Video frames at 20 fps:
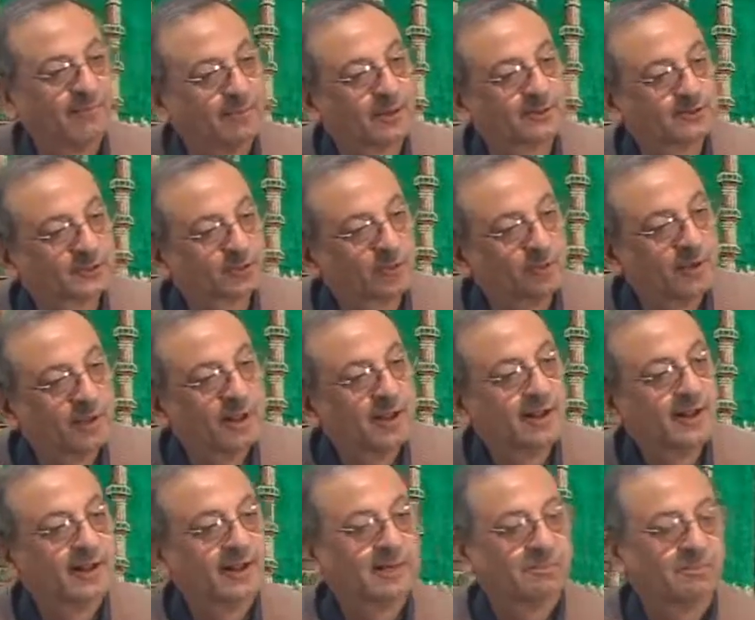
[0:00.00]
Mansub.
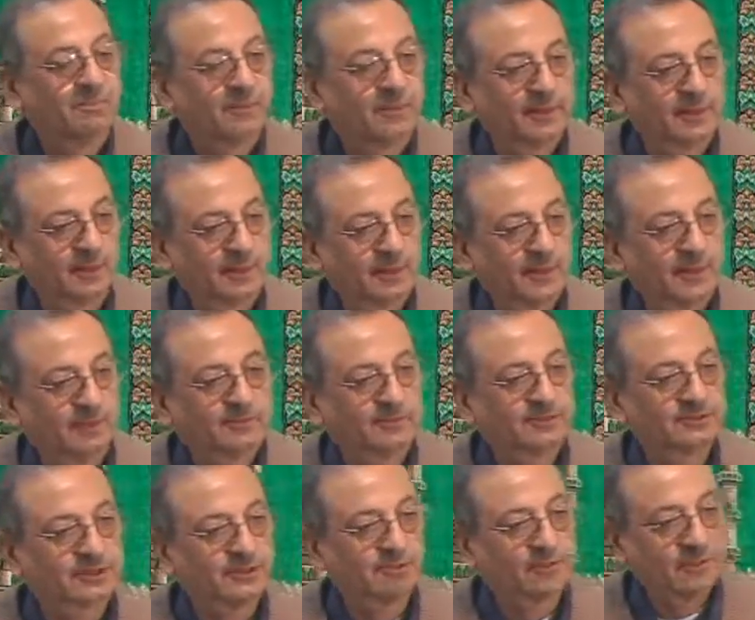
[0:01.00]
Brother Abdul
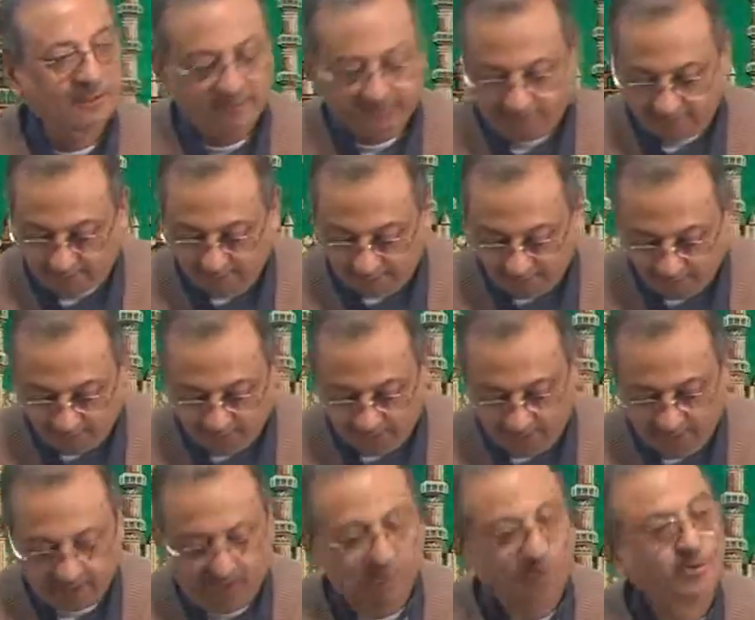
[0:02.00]
Samad, we
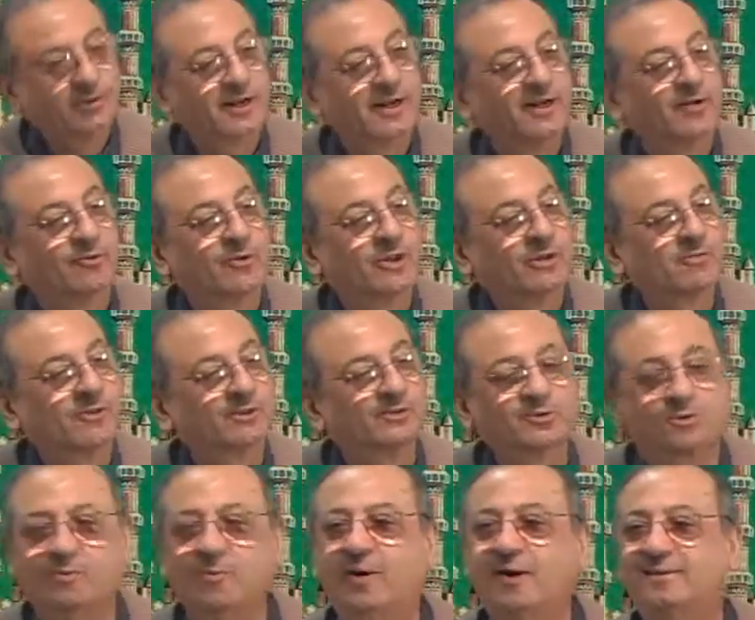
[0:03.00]
are only doing
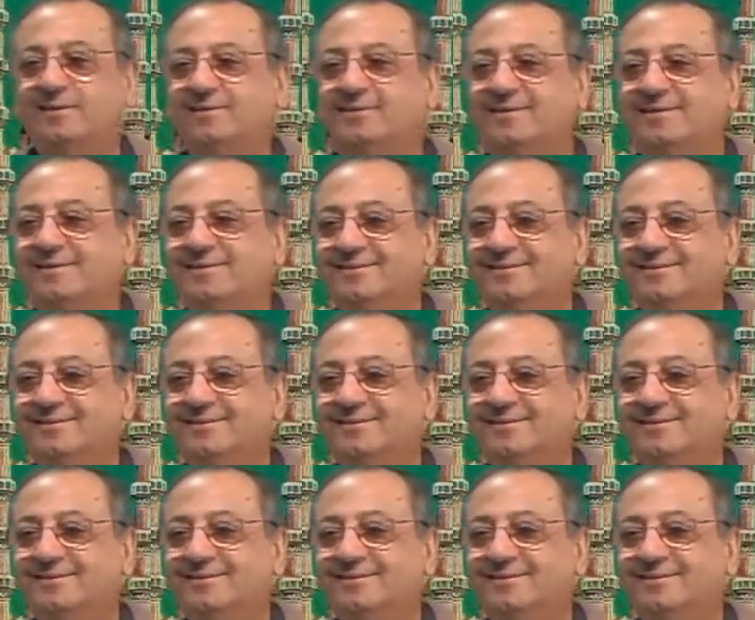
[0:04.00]
Mansubat.